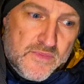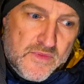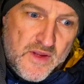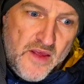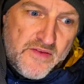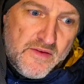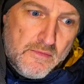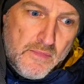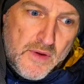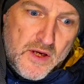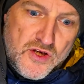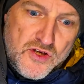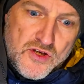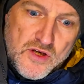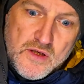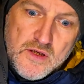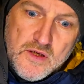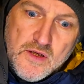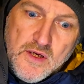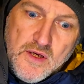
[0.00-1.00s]
Nothing
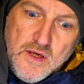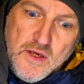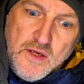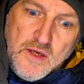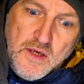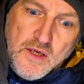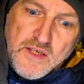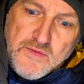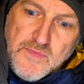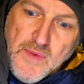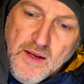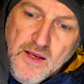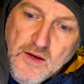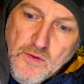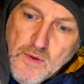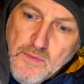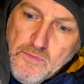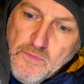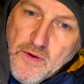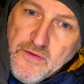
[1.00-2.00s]
major. It's mainly
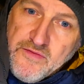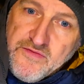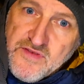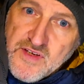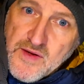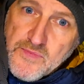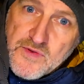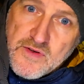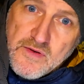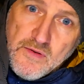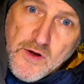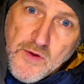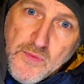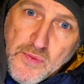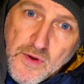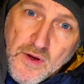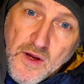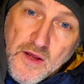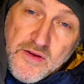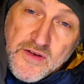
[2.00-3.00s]
when both zips are
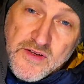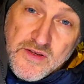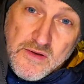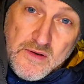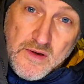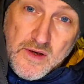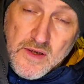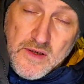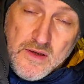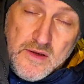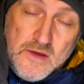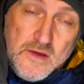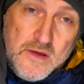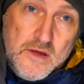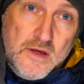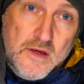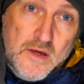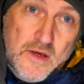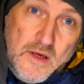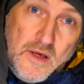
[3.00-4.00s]
open either side.
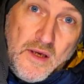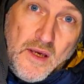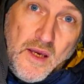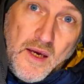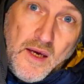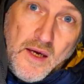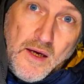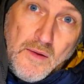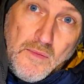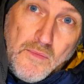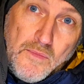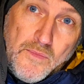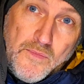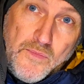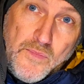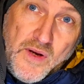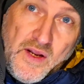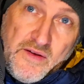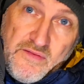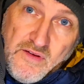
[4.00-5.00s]

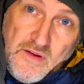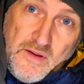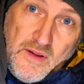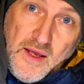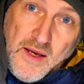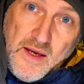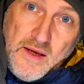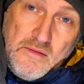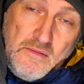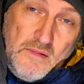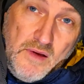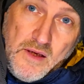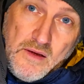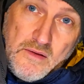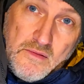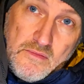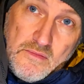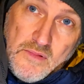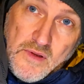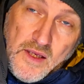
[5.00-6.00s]
But other than that,
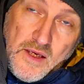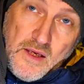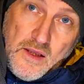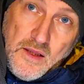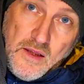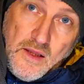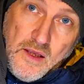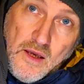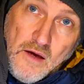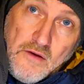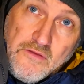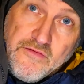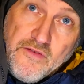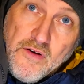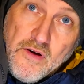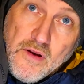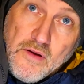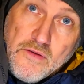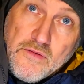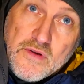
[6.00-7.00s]
they go
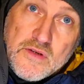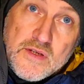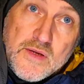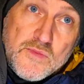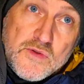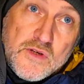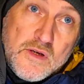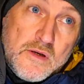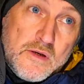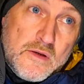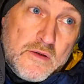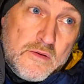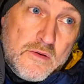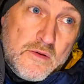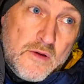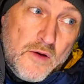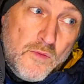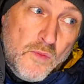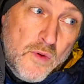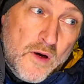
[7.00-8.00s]
fine. The zips
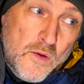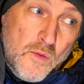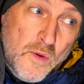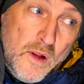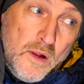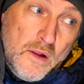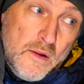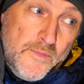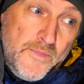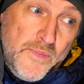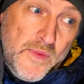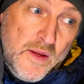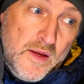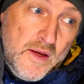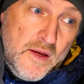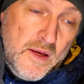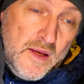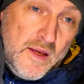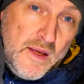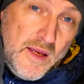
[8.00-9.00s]
they work well.
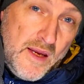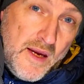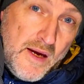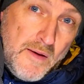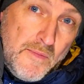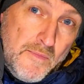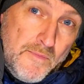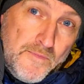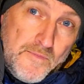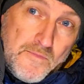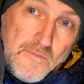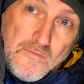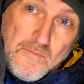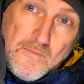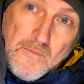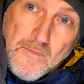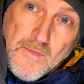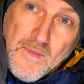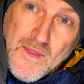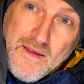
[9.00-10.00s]

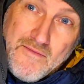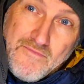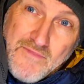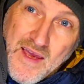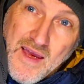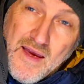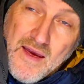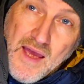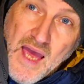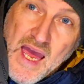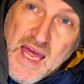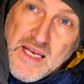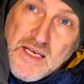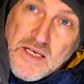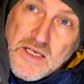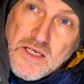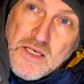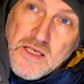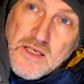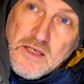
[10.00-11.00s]
That,
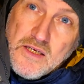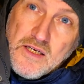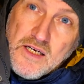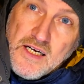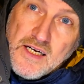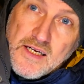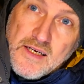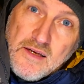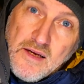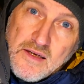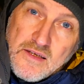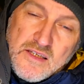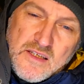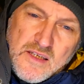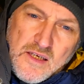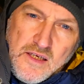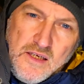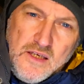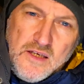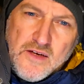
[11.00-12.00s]
and I'd like to
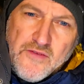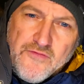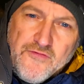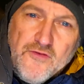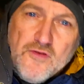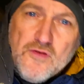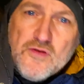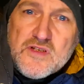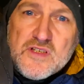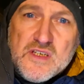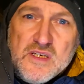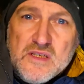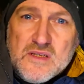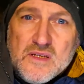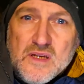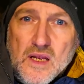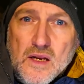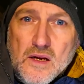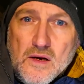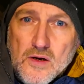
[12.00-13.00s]
see a
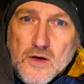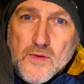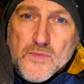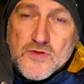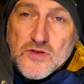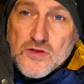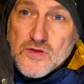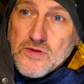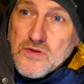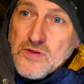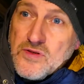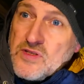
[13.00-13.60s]
4-season inner option.